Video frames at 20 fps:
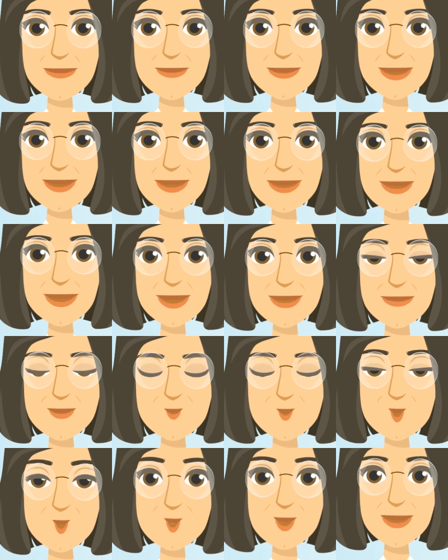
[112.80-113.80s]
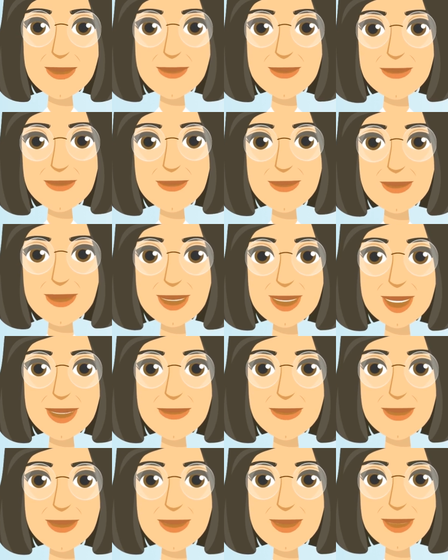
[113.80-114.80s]
Step 4. Gather
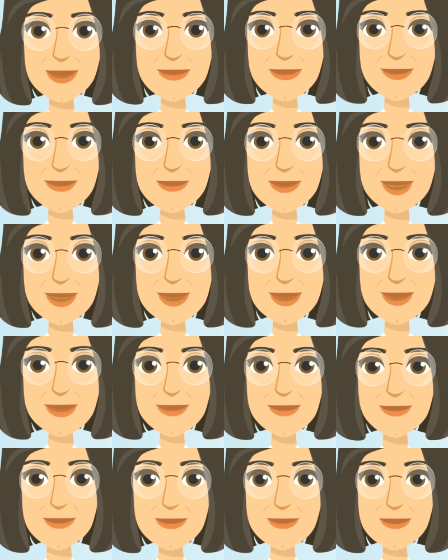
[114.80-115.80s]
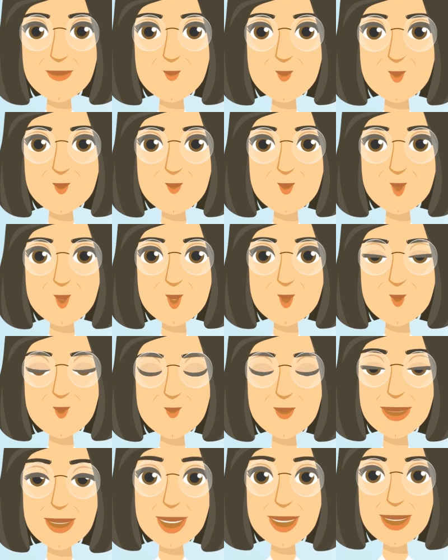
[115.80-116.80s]
your information. Before you
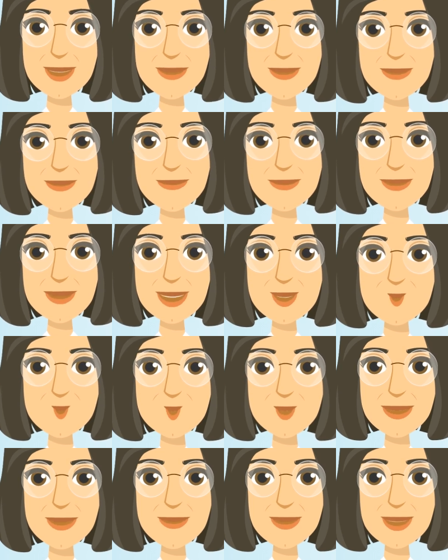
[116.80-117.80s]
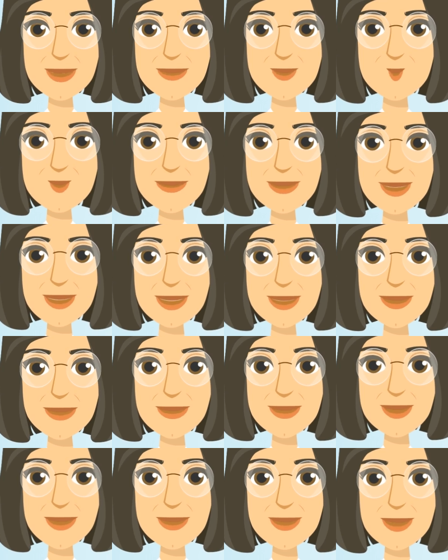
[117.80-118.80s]
apply, make sure you have all the
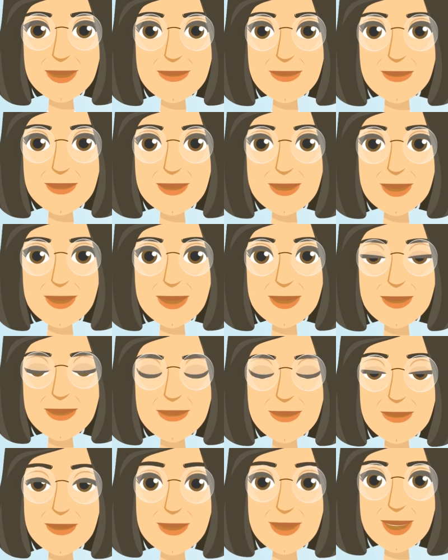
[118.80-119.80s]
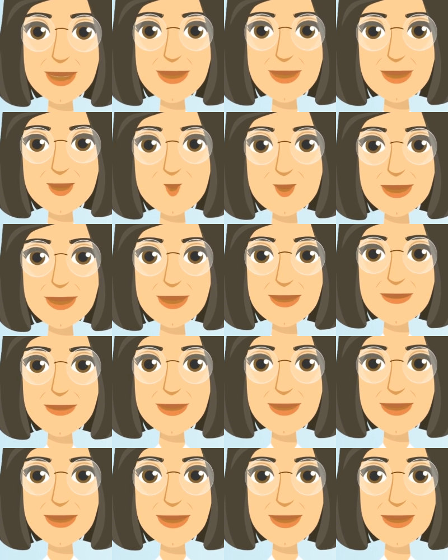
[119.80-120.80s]
necessary information, including your business